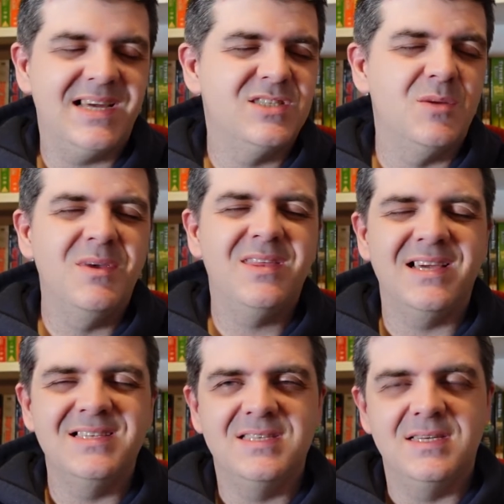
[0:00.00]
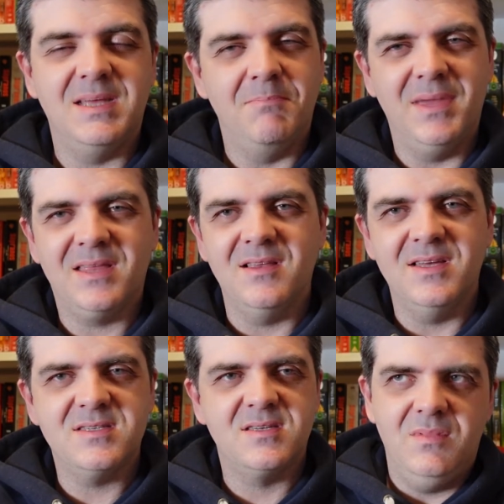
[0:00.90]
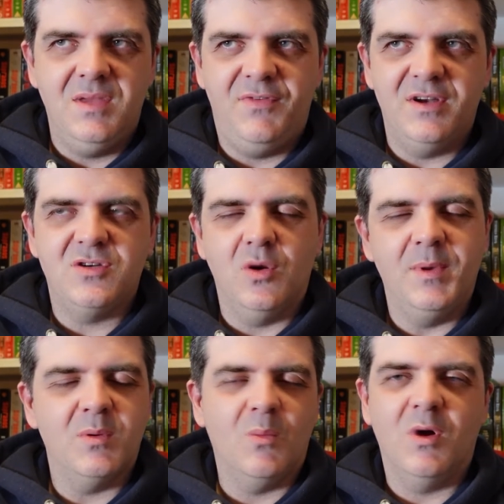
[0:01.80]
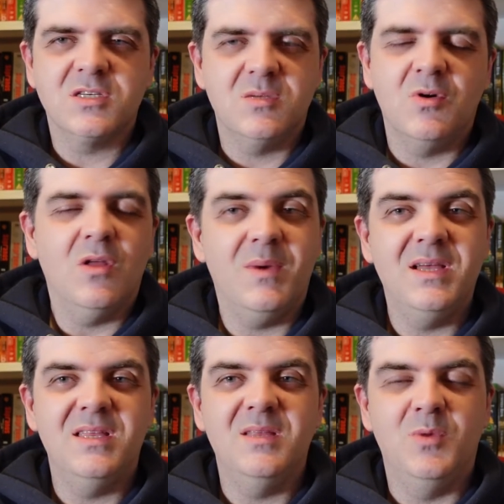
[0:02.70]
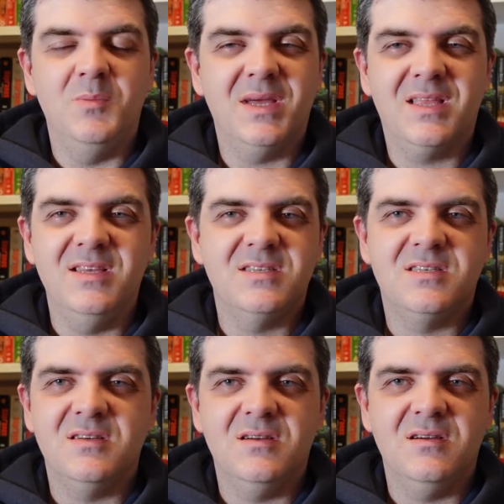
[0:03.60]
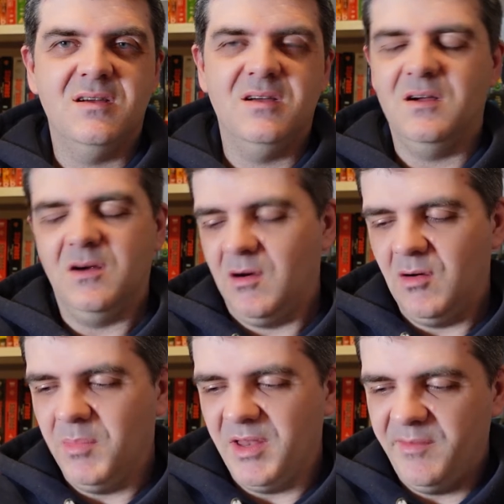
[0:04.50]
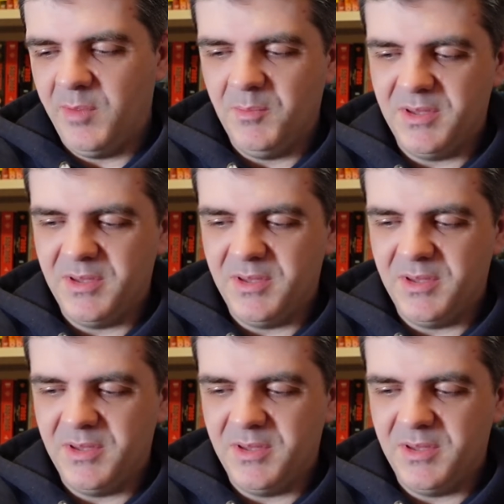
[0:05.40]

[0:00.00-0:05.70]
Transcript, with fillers: Like some of the things that didn't make the list, if you'd have told me when I watched them or other, would make a list uh, are unbelievable.